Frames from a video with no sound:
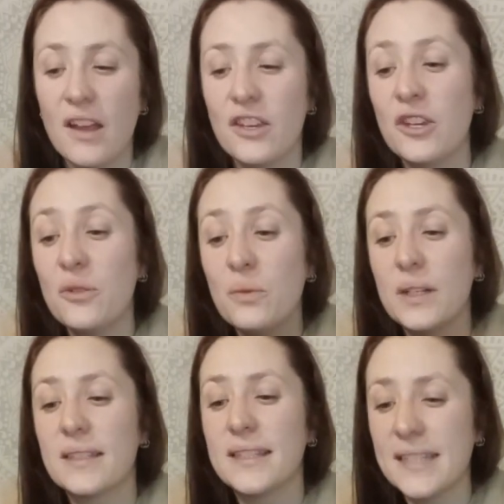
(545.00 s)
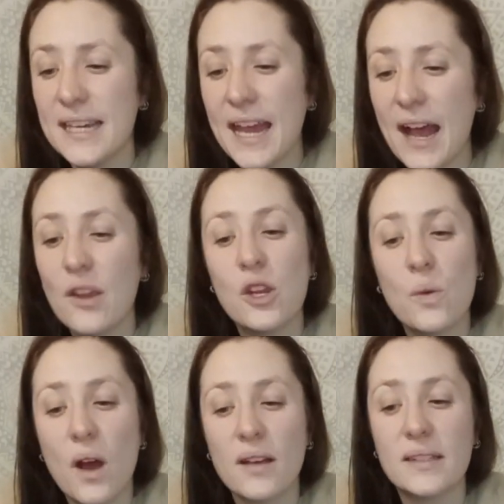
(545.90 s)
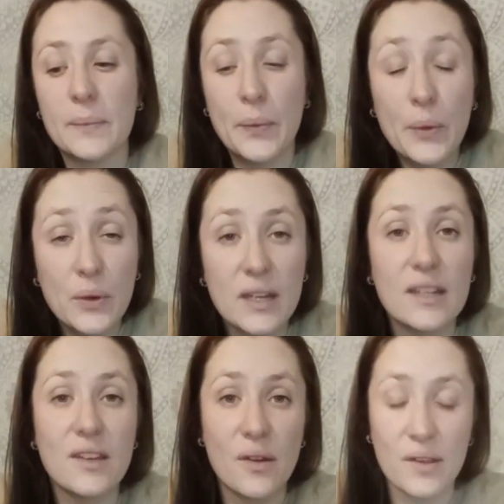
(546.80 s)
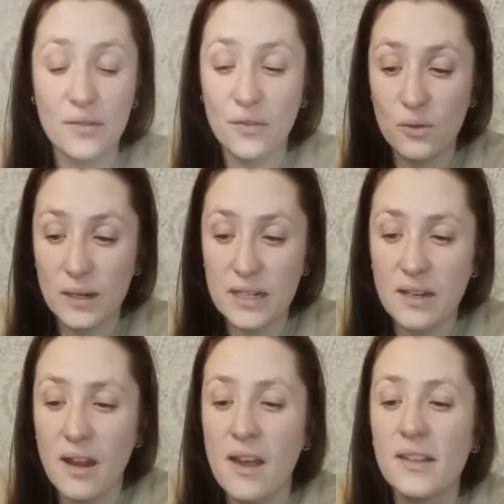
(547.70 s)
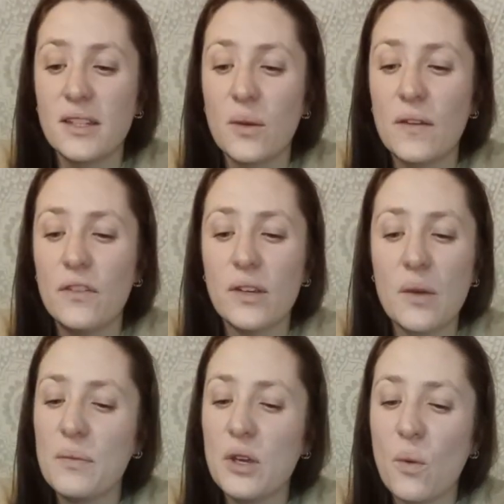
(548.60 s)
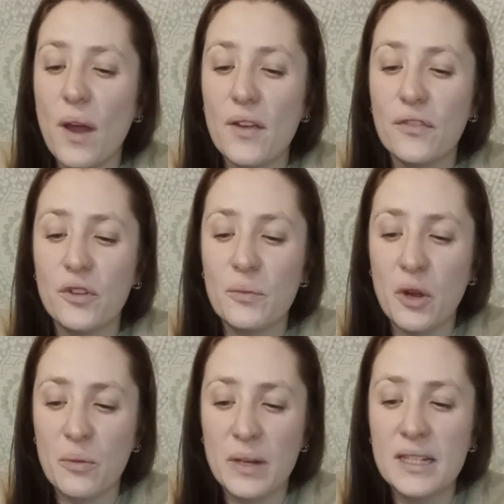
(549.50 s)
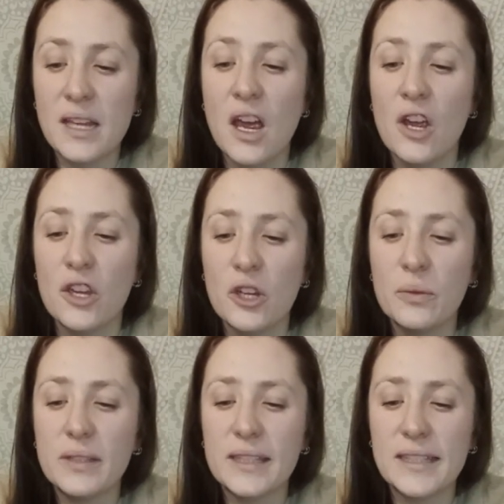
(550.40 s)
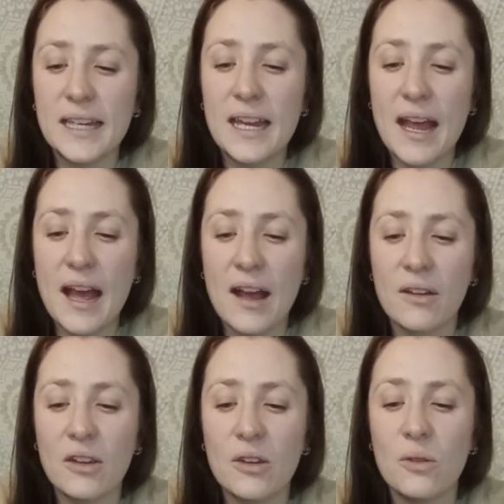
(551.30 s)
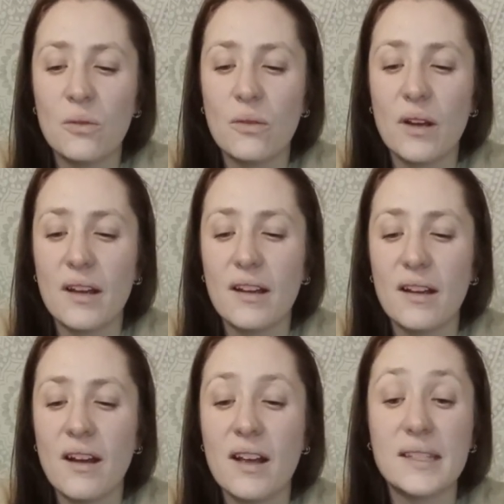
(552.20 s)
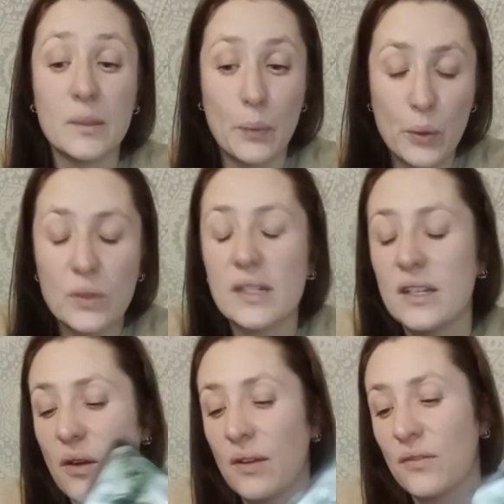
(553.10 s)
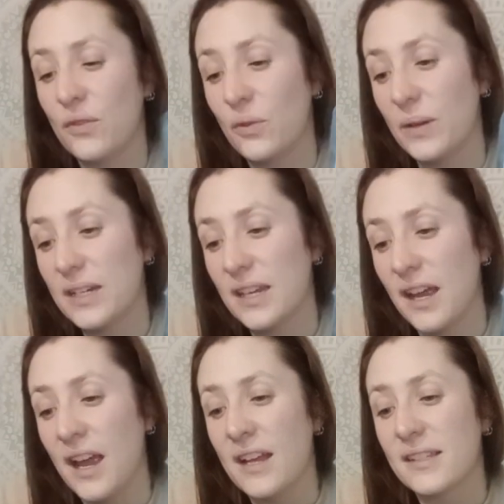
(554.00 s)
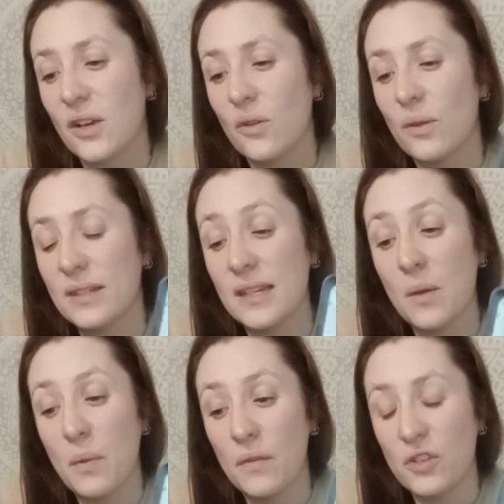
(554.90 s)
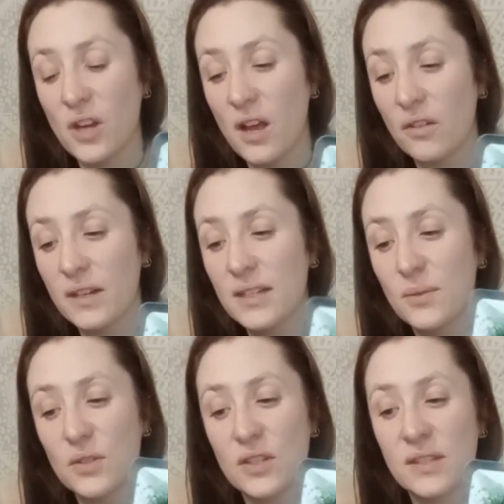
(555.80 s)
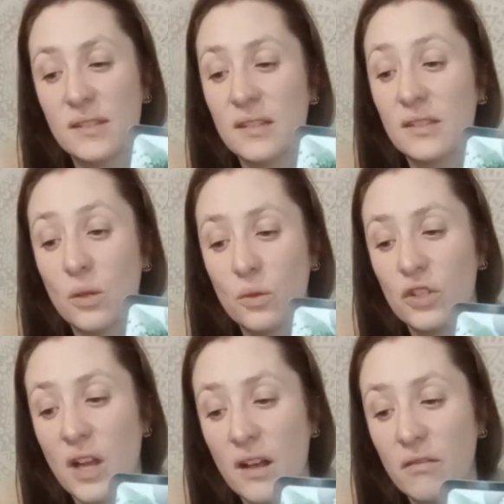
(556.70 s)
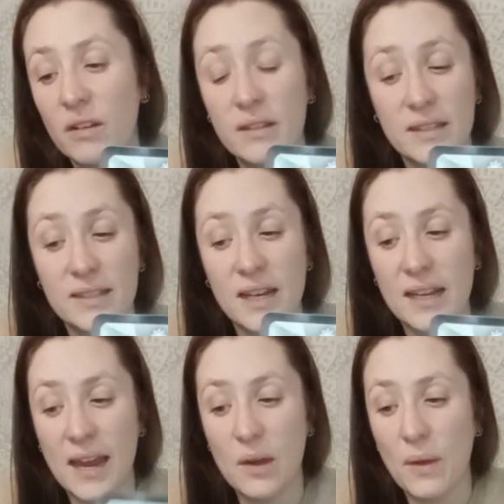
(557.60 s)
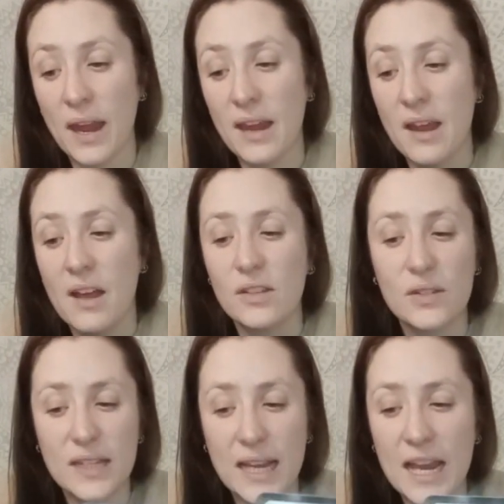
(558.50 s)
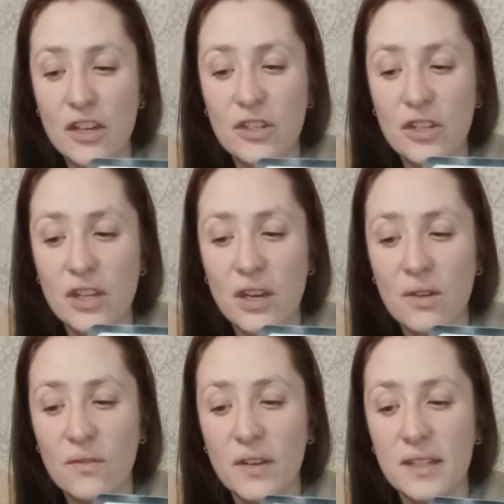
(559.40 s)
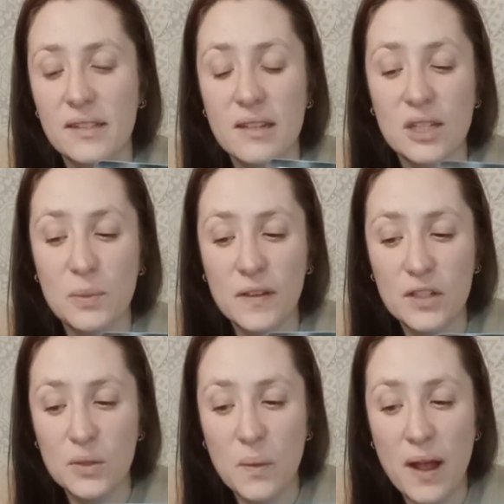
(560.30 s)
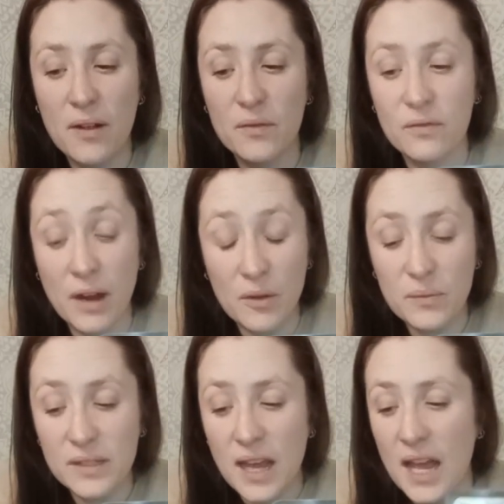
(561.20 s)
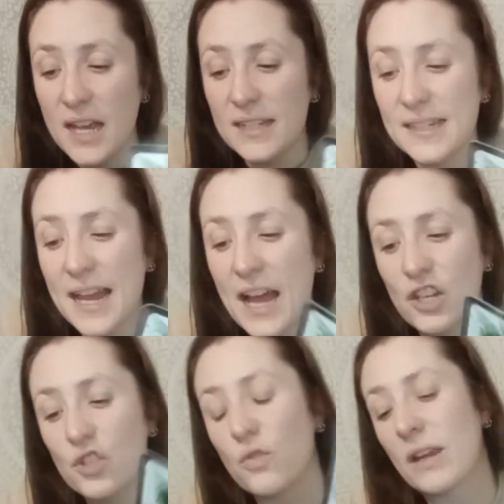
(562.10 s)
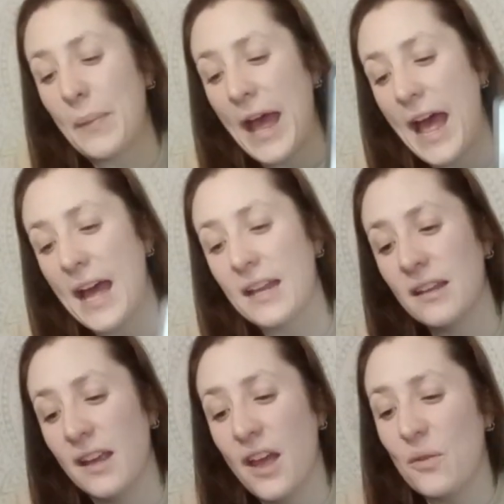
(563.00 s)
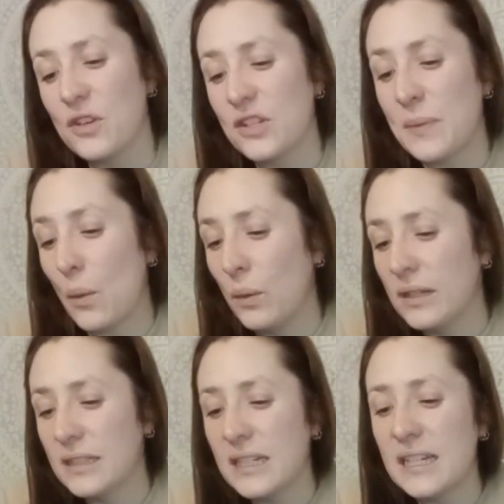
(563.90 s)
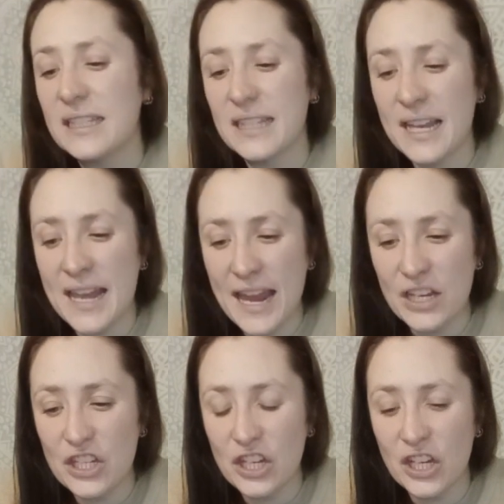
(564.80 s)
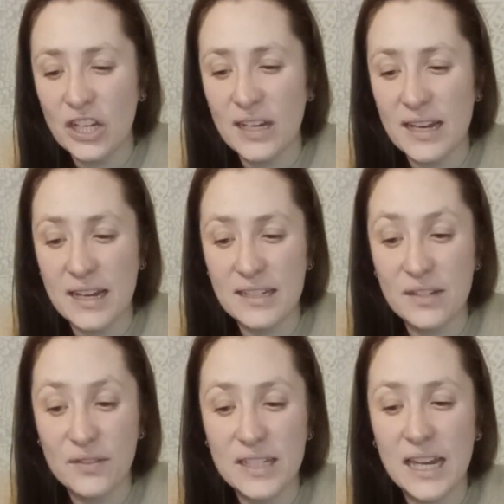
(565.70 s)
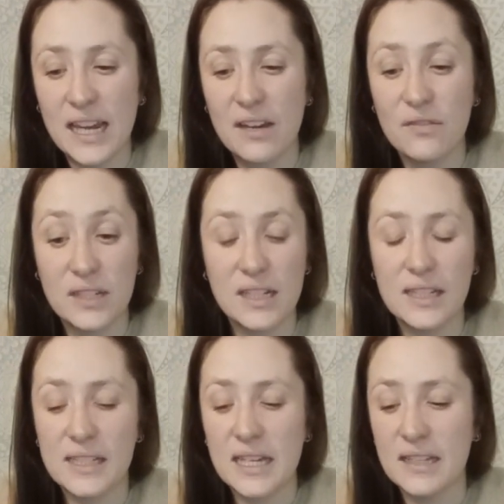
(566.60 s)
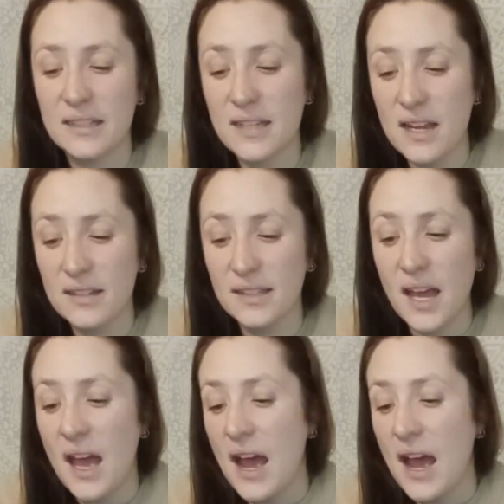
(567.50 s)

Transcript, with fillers: you will see how you are supported going forward. So if you can be quiet for a moment, you will see how you are supported going forward. So it's the above chakras, which is the soul chakra and the stellar gateway. So it's the connection to the universe and the spiritual realms. It's the asteroid Pan, which is about wilderness, nature, connectivity, fertility, and sex.